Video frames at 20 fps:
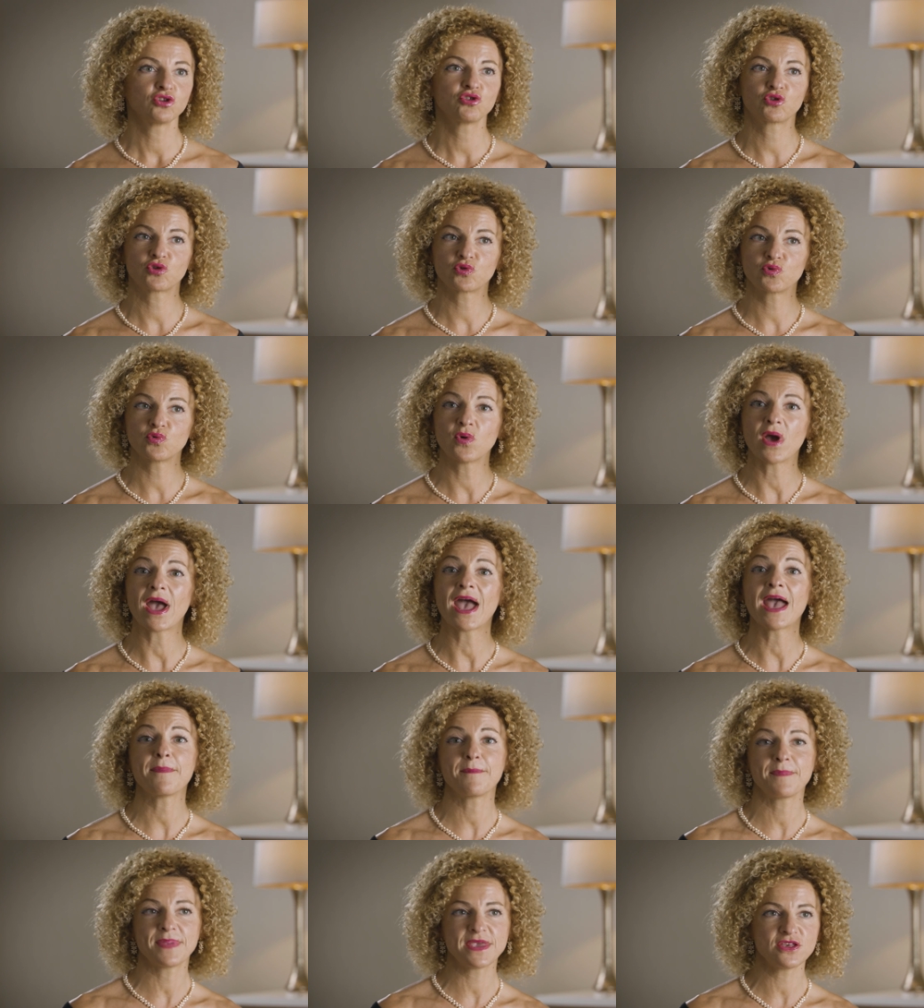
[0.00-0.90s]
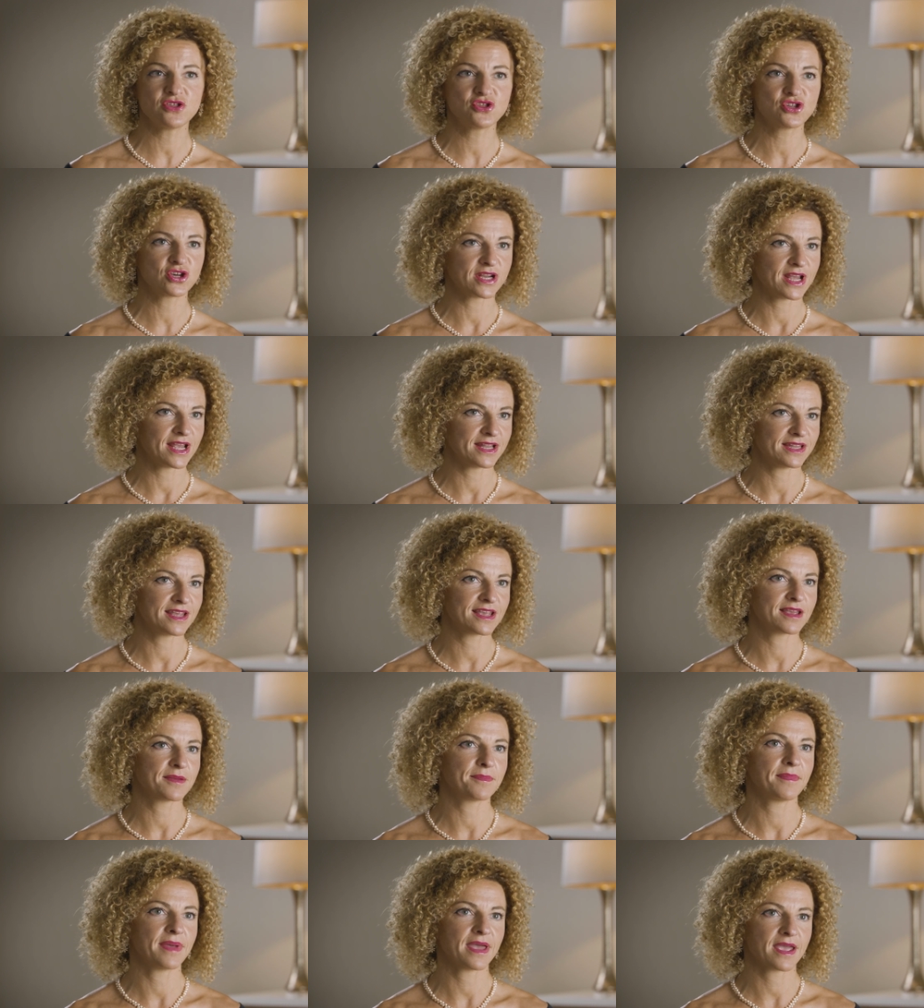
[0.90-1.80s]
through
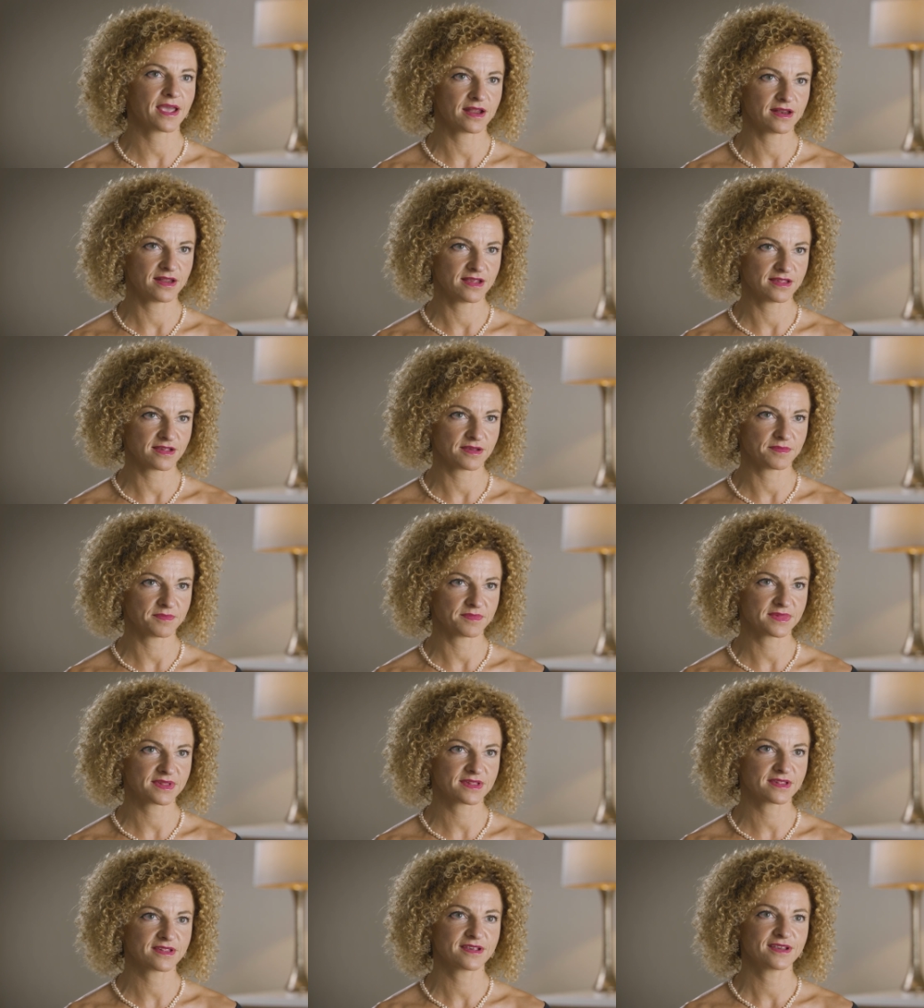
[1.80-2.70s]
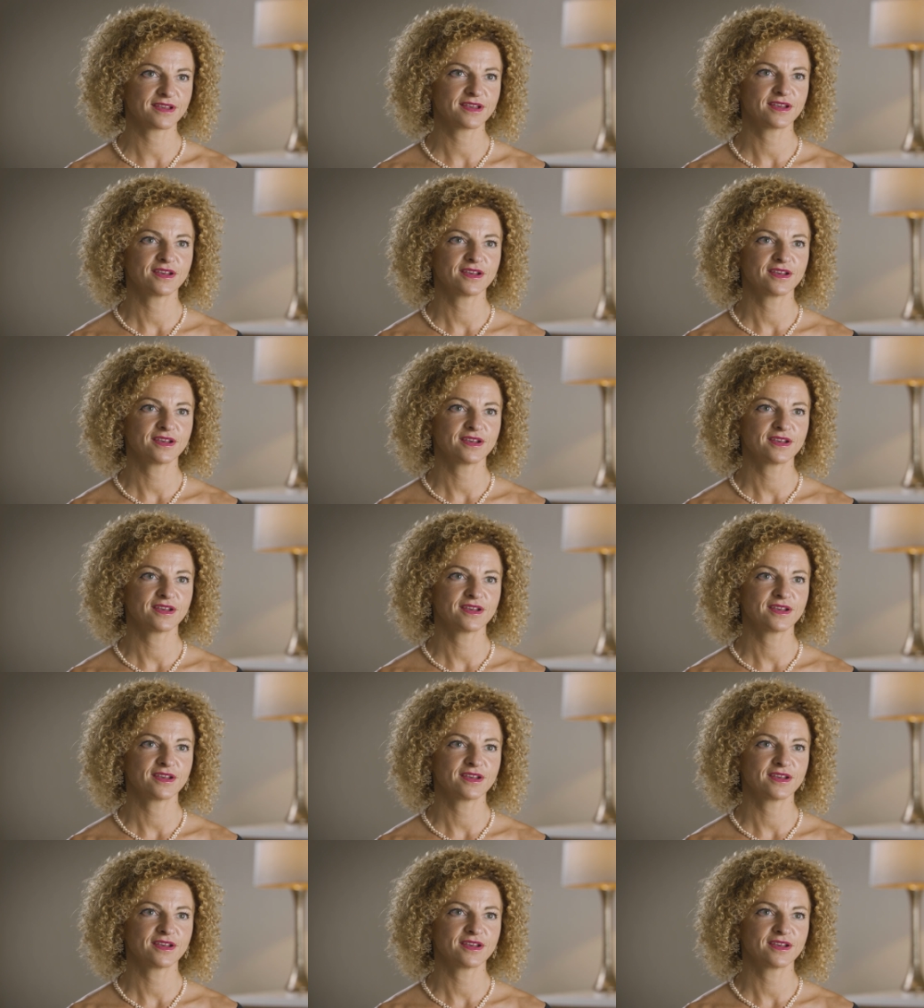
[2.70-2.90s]
epigenetic mechanisms.